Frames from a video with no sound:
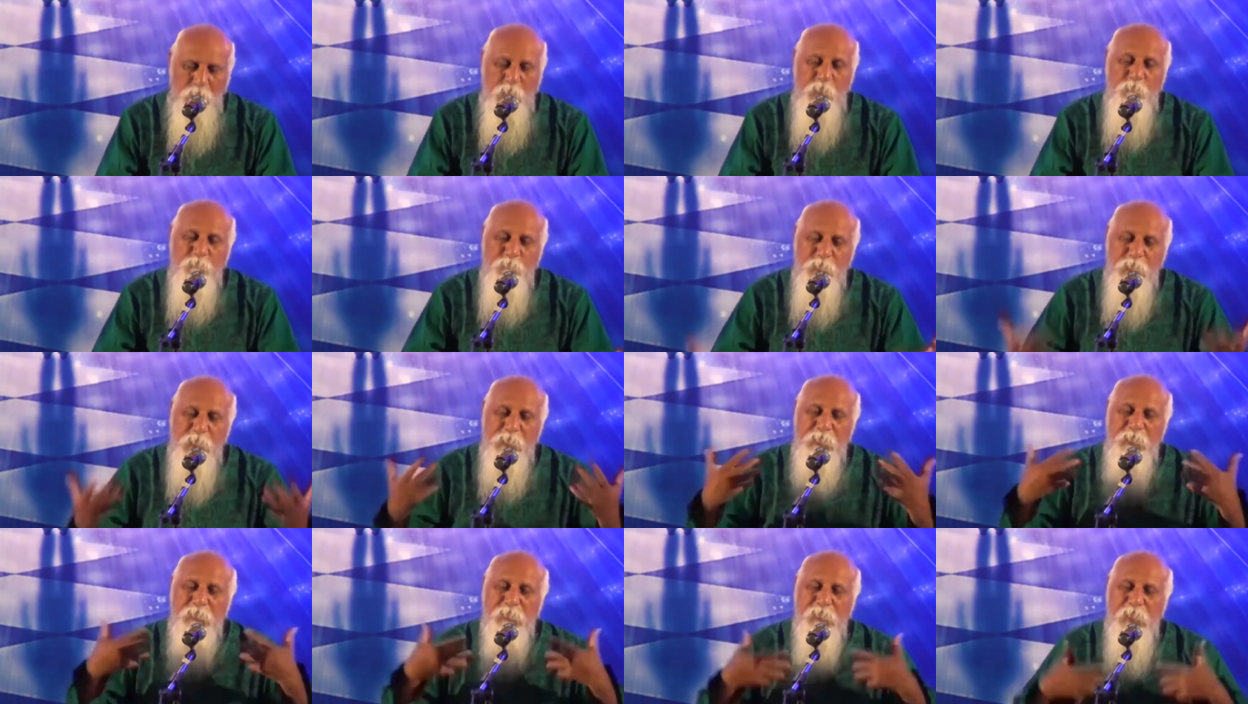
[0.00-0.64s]
If
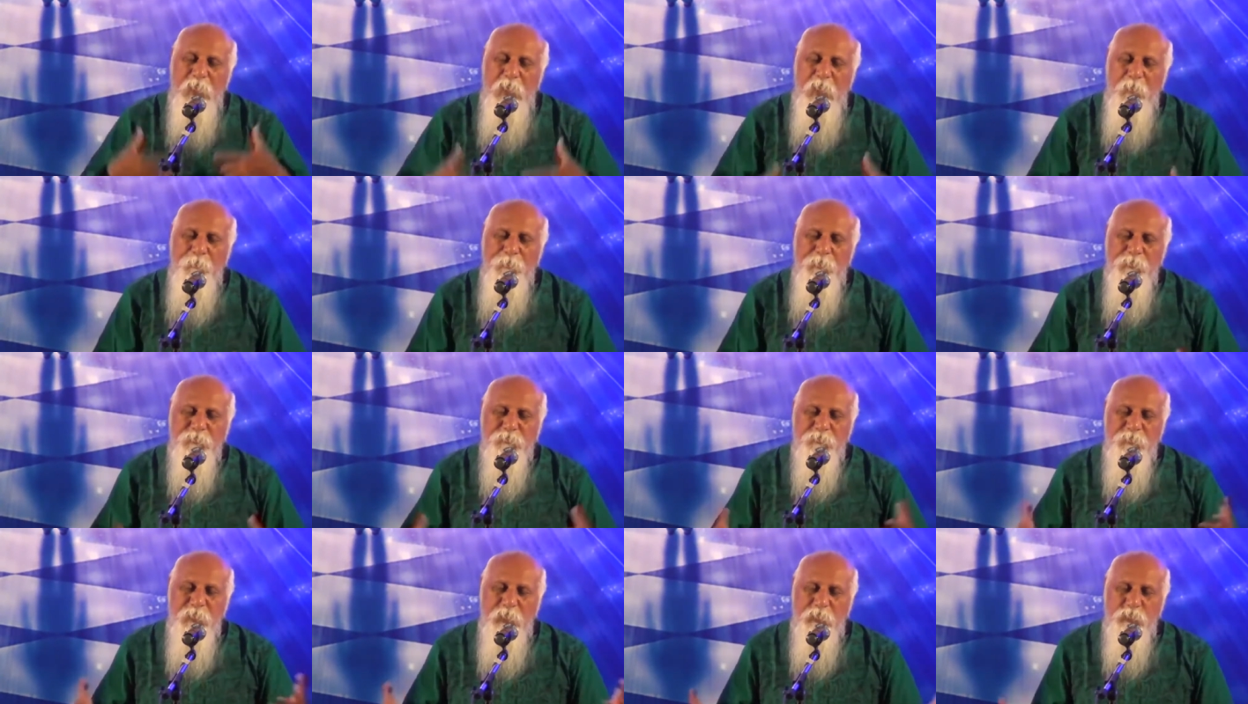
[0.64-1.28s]
healing
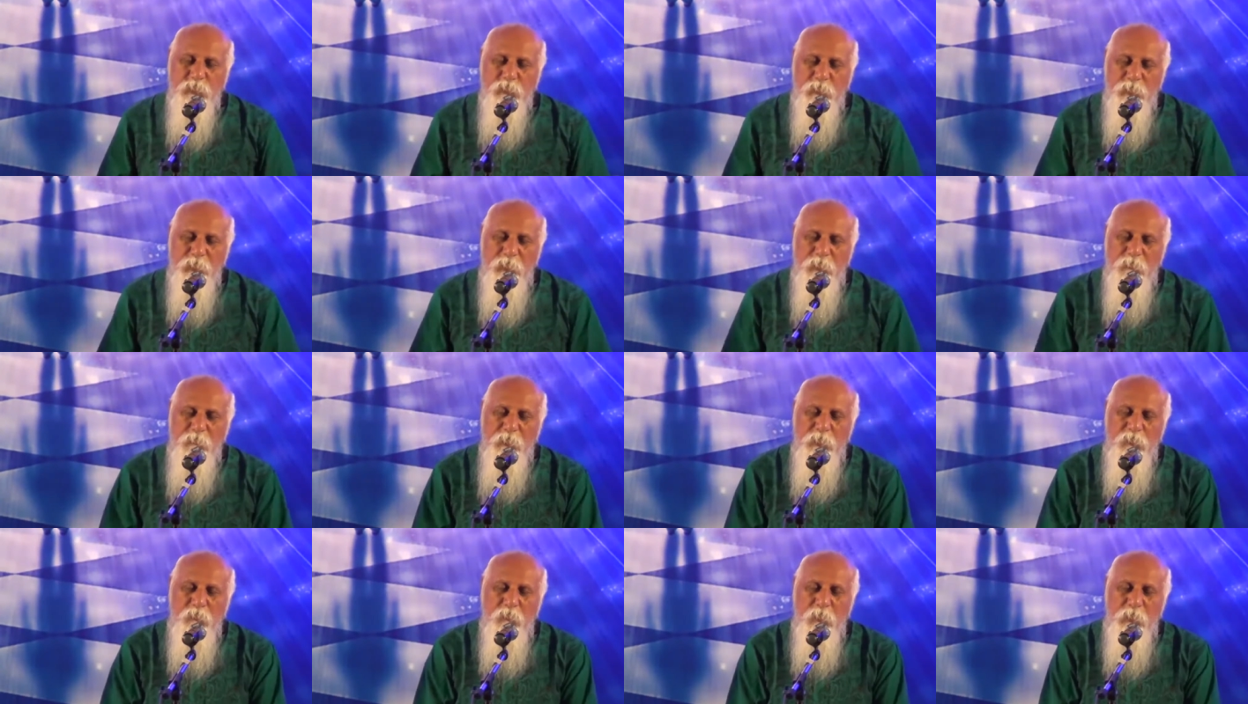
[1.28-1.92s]
happens naturally
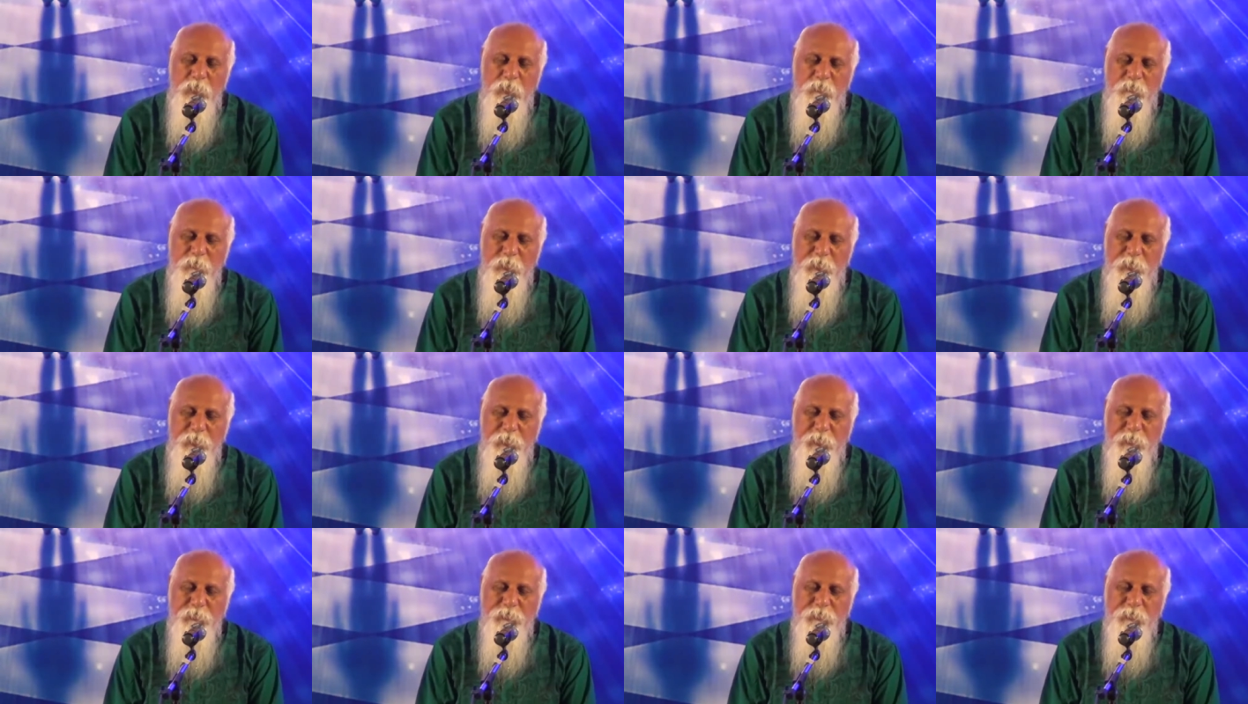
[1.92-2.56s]
when you are in
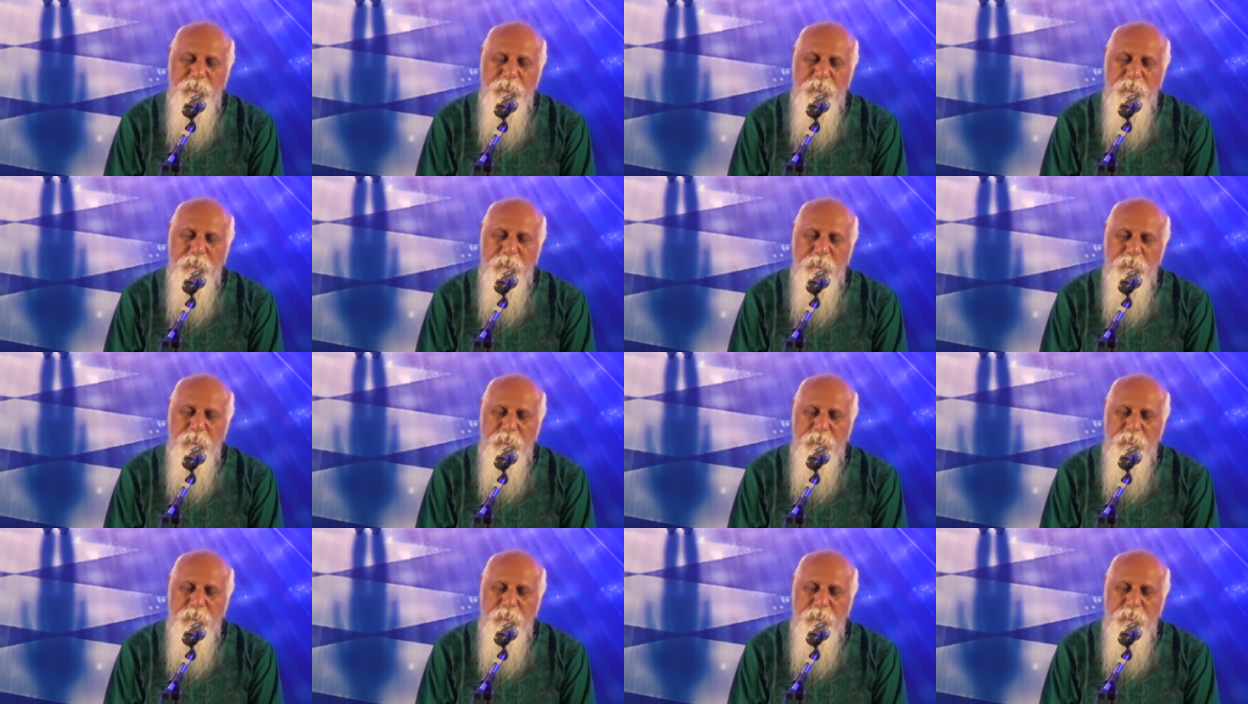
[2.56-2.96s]
meditation,